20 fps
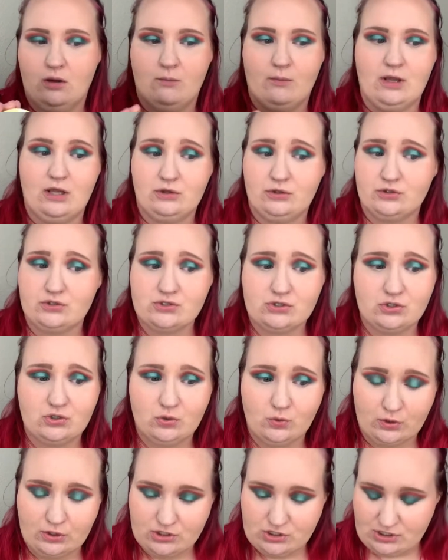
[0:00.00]
It looks
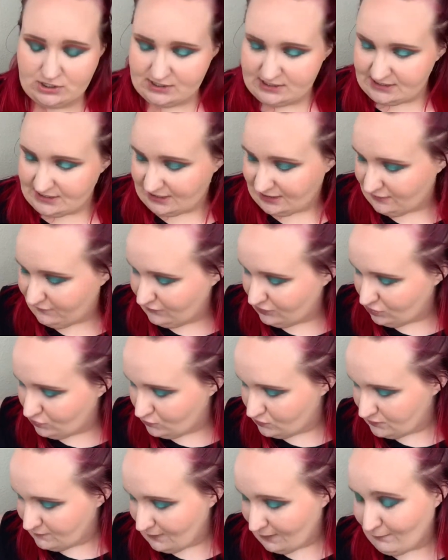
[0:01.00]
gorgeous, and I even
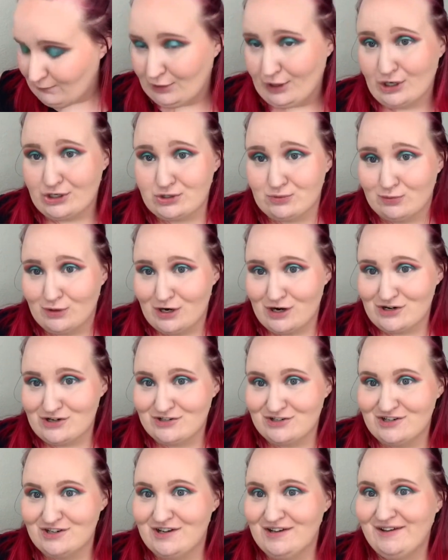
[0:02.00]
used my blush
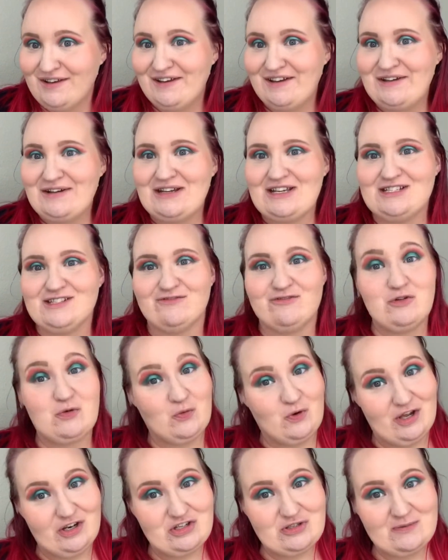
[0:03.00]
brush, because if you
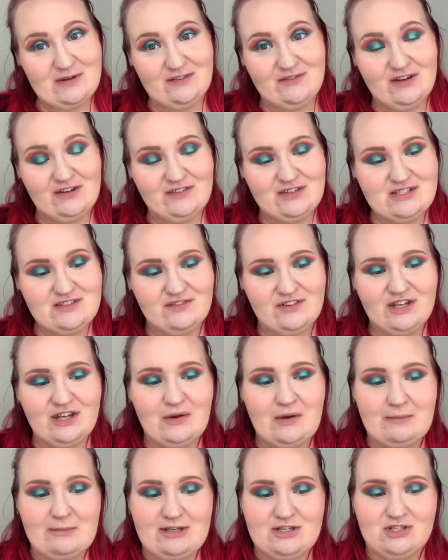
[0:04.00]
watched my favorites video,
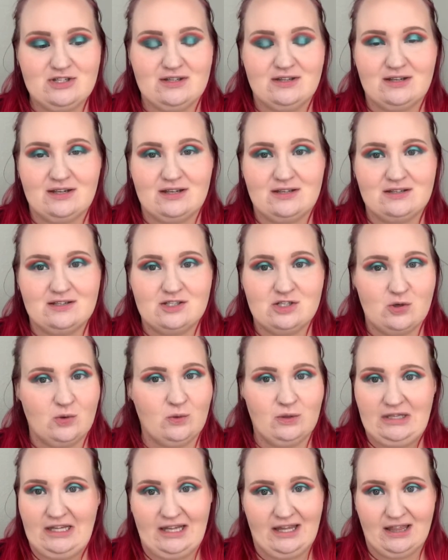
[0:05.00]
I mentioned that I
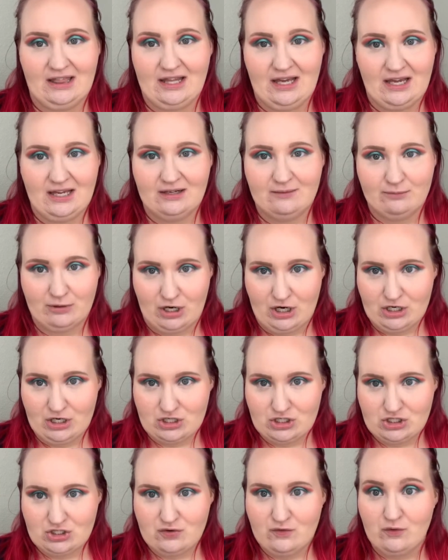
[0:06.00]
don't like that
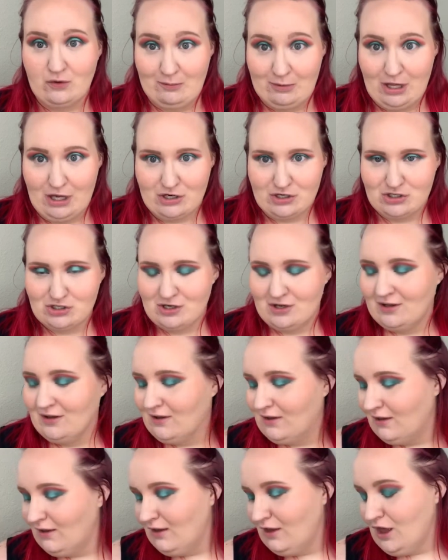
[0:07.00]
brush for blush.
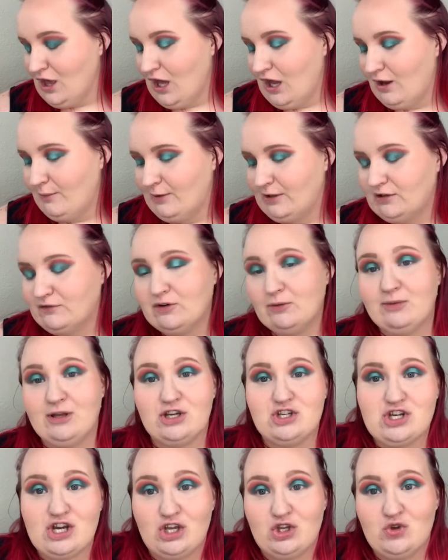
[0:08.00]
And for
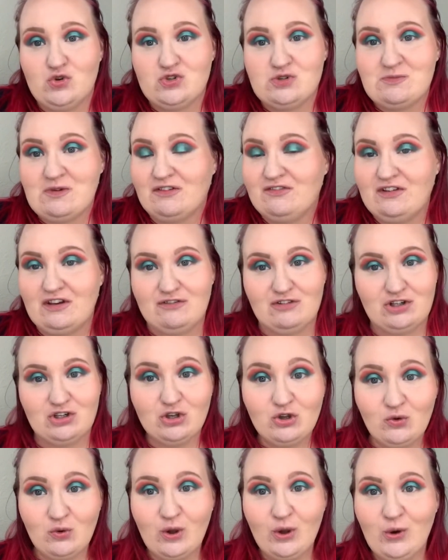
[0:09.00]
blush, I used my favorite
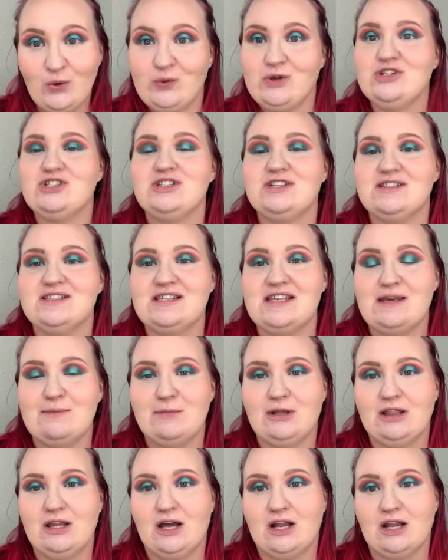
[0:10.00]
duo, which is the
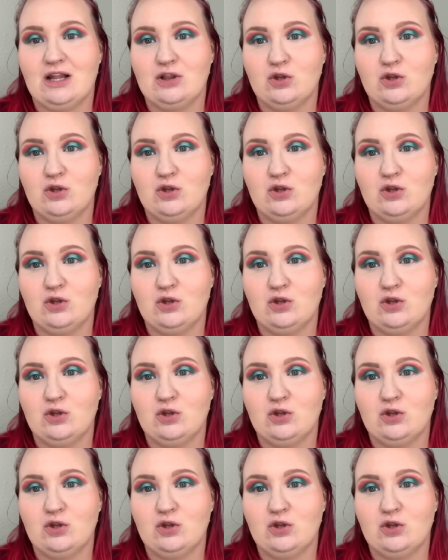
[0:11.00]
Milani